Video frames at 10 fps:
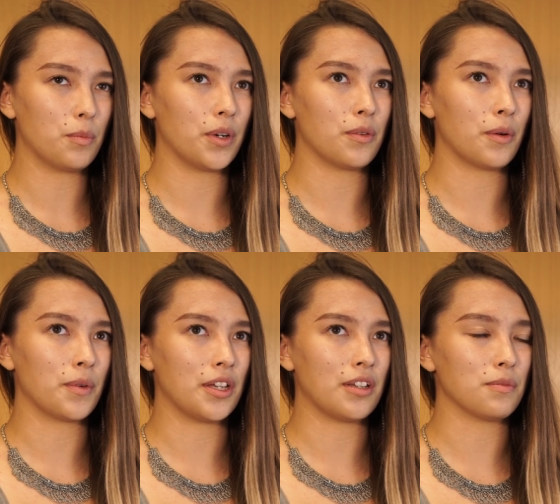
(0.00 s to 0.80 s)
But when
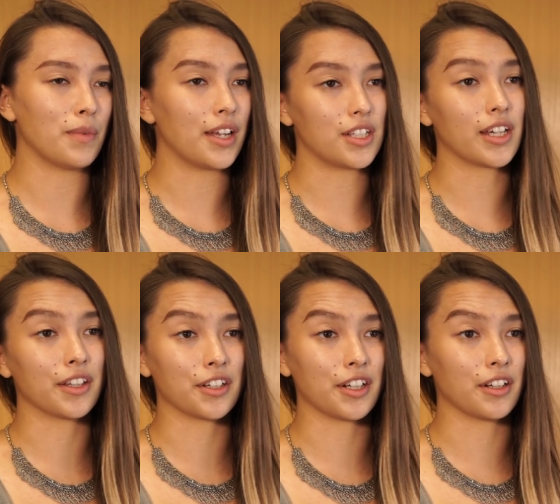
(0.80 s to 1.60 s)
we met
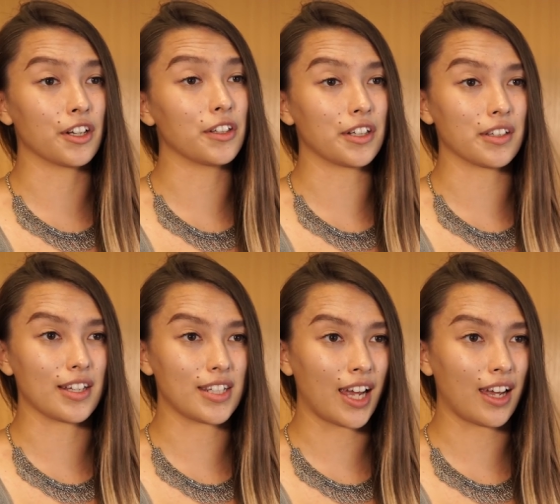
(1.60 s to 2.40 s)
together earlier
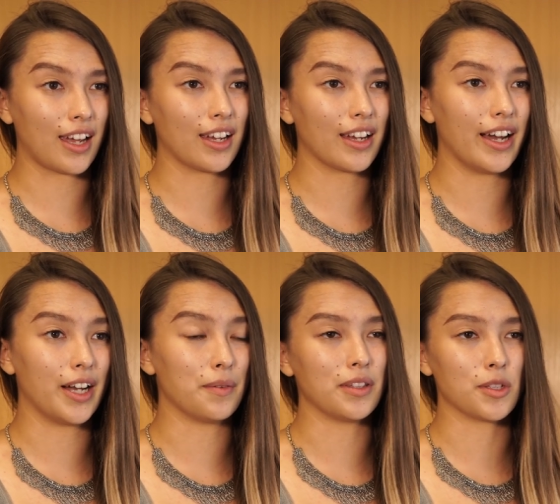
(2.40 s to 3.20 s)
that day
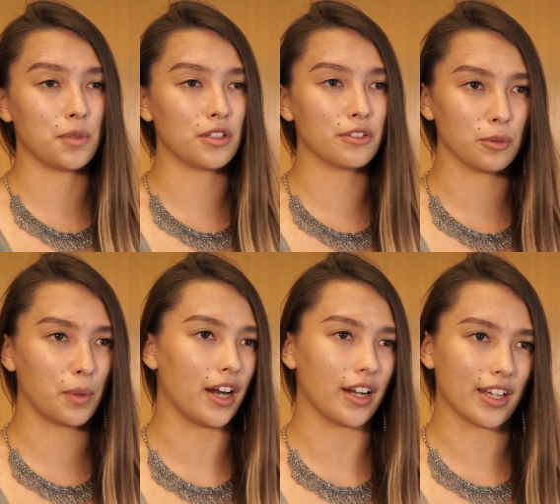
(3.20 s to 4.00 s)
in this beautiful
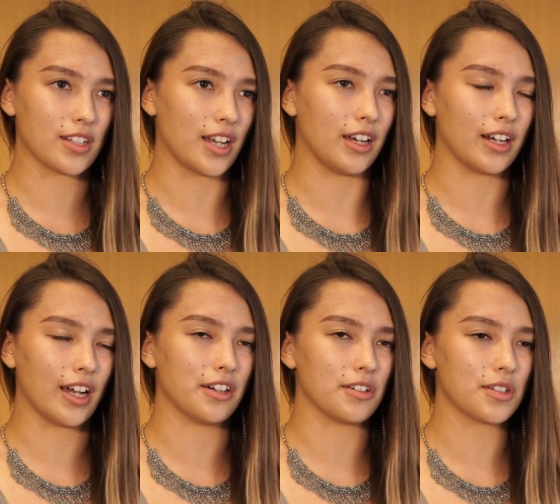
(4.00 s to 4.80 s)
park at Syon
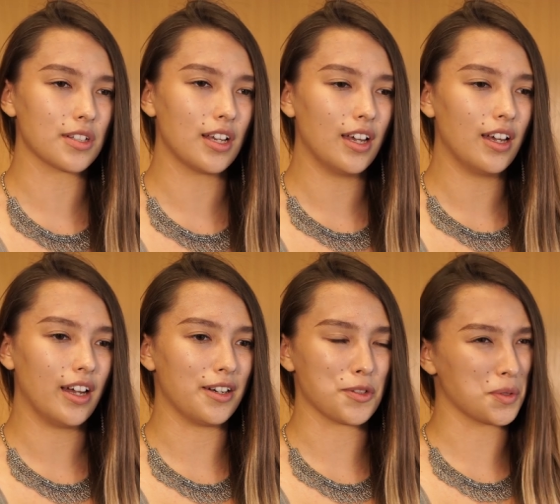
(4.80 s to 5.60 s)
House,
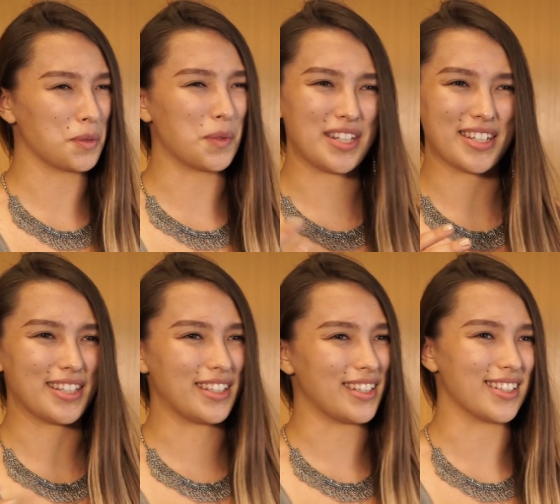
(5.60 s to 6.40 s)
and it was really
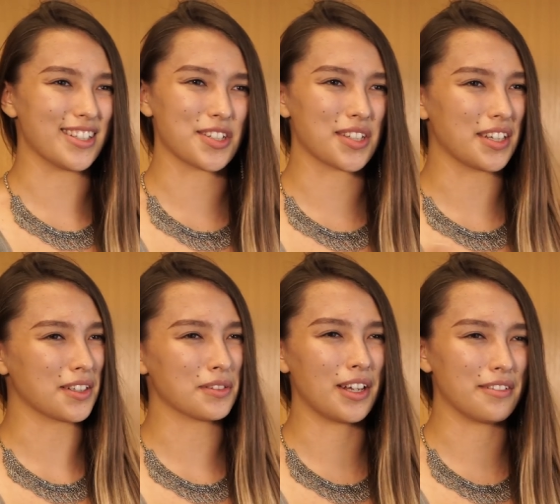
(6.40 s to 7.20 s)
windy and just
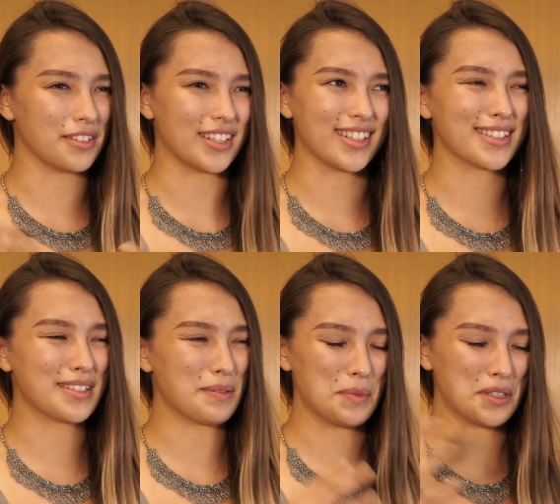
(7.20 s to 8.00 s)
like lovely,
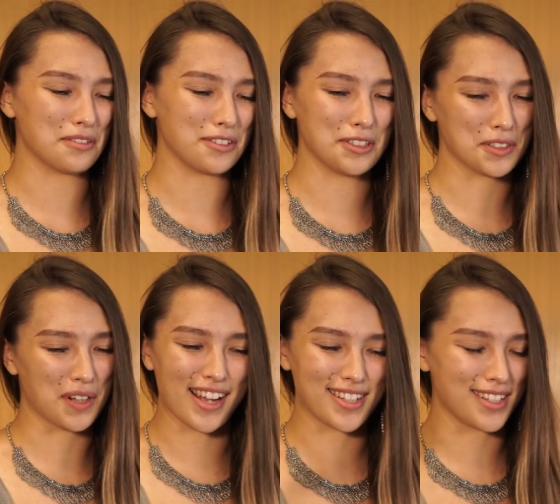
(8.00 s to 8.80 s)
beautiful
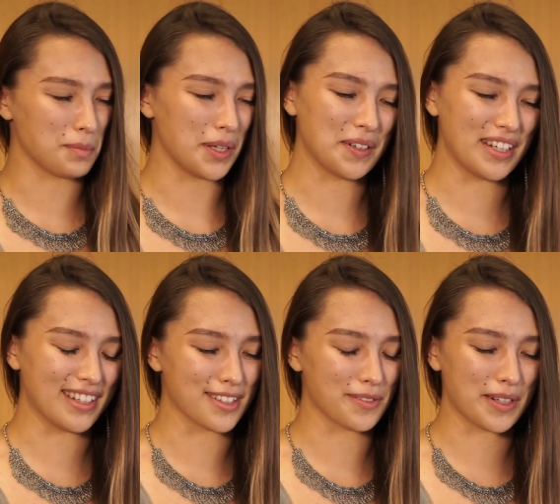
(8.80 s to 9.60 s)
grasses
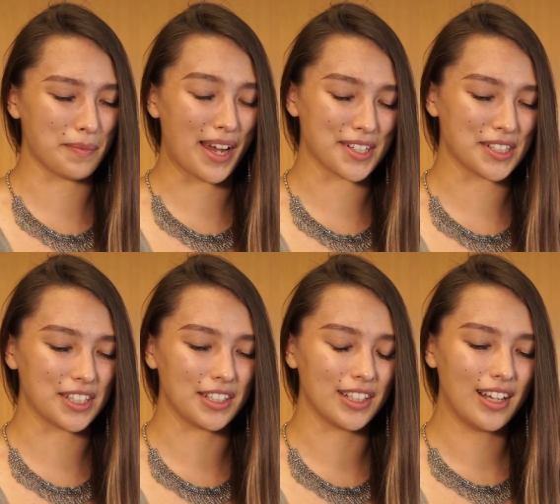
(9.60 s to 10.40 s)
blowing, it was very
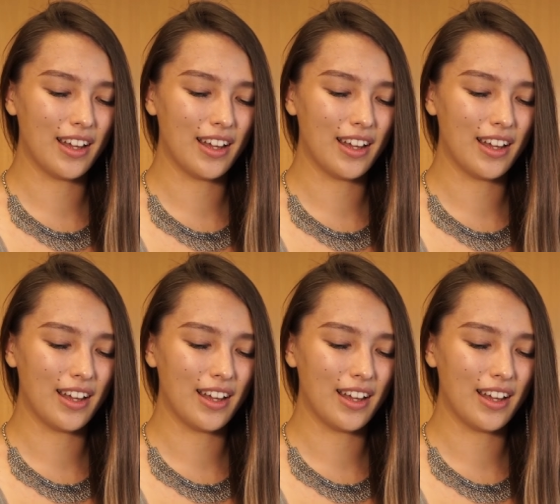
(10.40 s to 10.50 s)
magical.